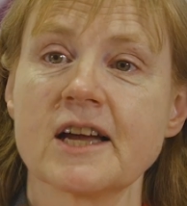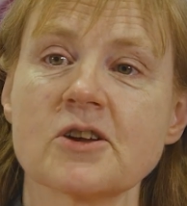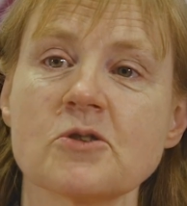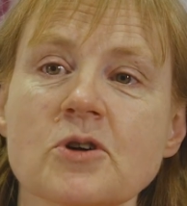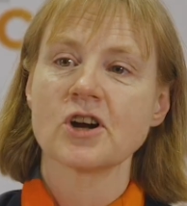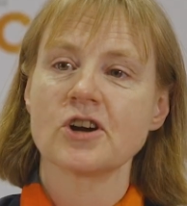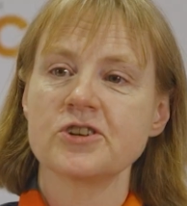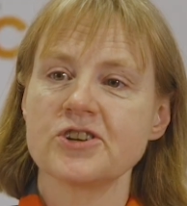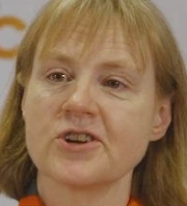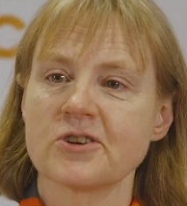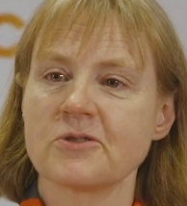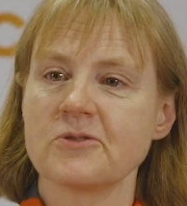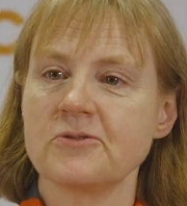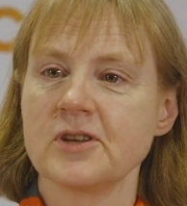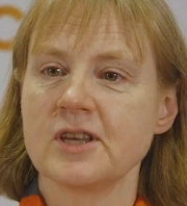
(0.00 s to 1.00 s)

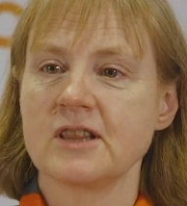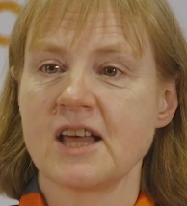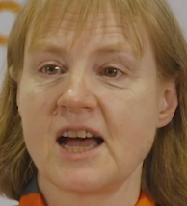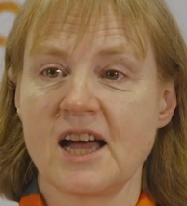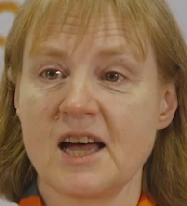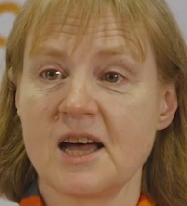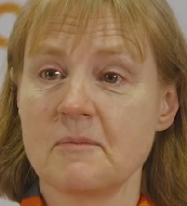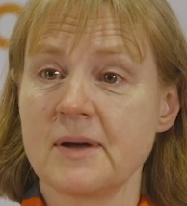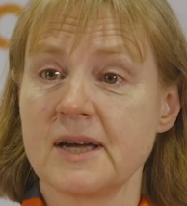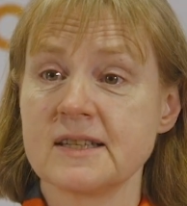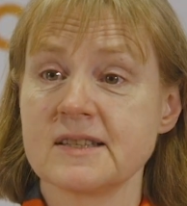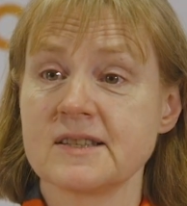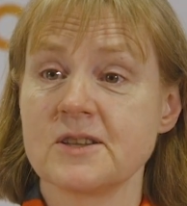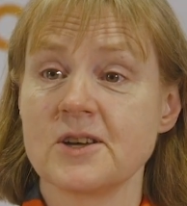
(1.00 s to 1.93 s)
echocardiography lab at